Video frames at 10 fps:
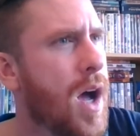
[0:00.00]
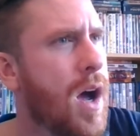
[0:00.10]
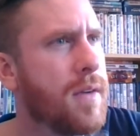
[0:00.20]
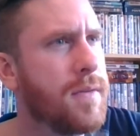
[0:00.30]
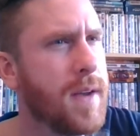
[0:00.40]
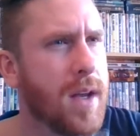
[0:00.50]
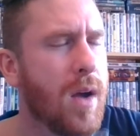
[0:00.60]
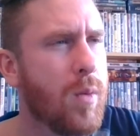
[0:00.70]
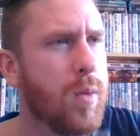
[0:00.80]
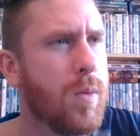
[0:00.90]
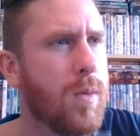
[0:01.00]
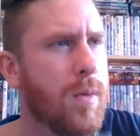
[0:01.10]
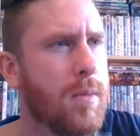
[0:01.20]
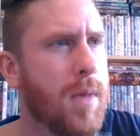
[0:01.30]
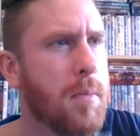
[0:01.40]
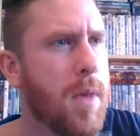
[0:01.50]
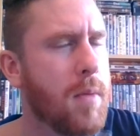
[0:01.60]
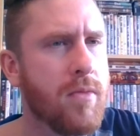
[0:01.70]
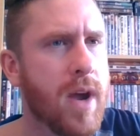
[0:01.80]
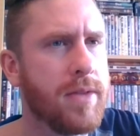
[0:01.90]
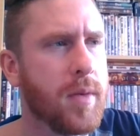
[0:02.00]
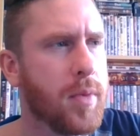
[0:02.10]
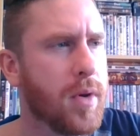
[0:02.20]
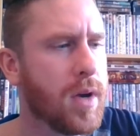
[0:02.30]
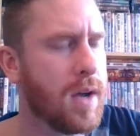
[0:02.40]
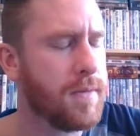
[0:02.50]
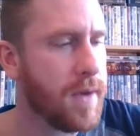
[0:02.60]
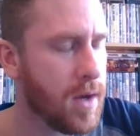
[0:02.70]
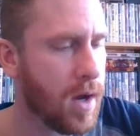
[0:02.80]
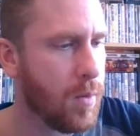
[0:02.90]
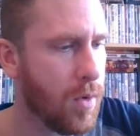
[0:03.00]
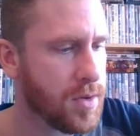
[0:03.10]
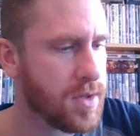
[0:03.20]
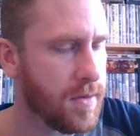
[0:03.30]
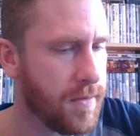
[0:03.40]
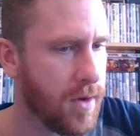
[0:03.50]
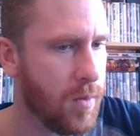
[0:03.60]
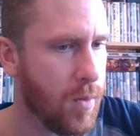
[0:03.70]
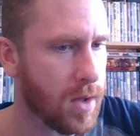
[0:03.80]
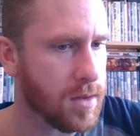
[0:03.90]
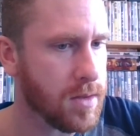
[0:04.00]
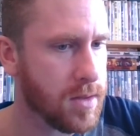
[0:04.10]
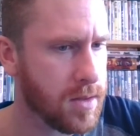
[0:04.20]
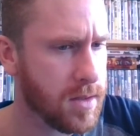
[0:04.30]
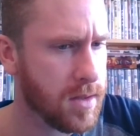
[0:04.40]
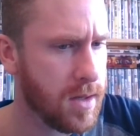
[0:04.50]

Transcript: I think my mum read the book. I think I watched the film once.